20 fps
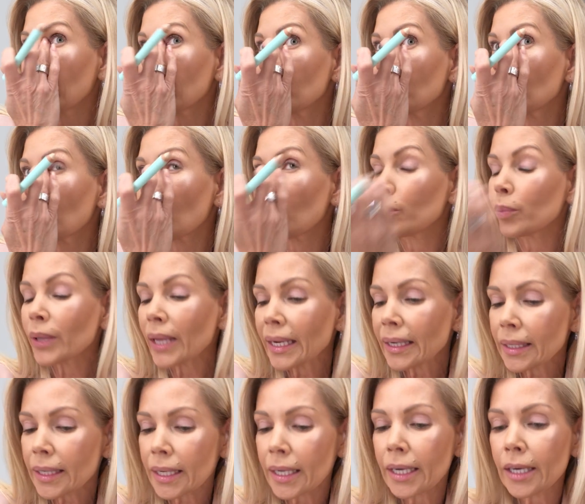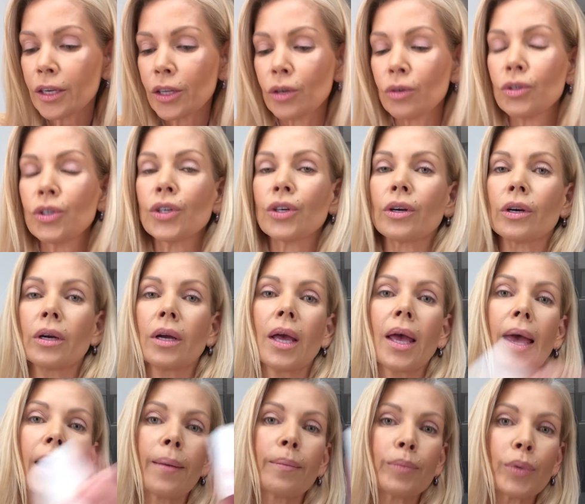You know, blend it, use your
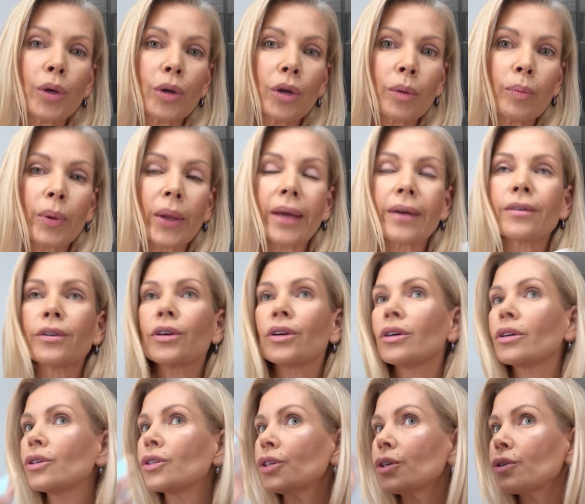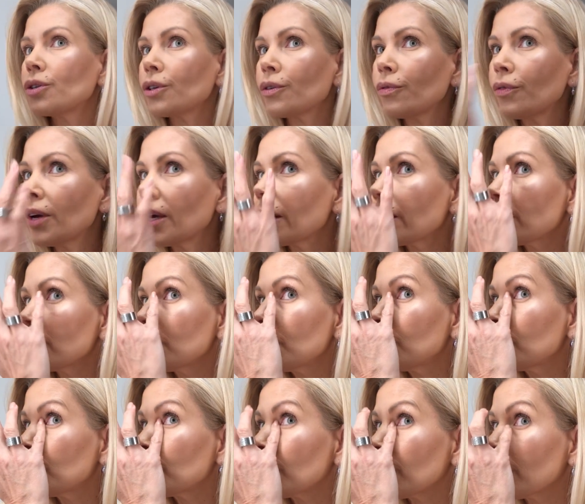beauty blenders, use your fingers,
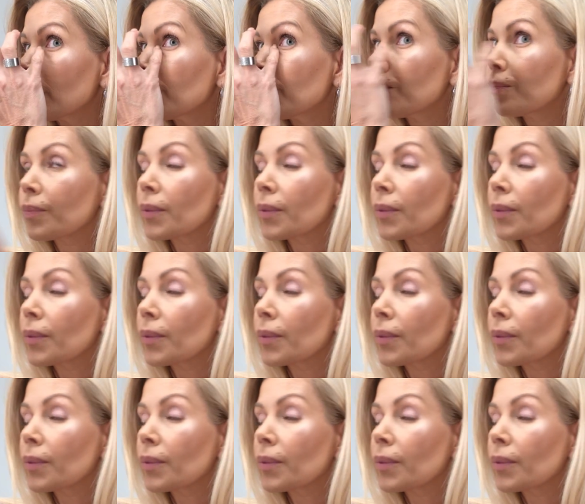use your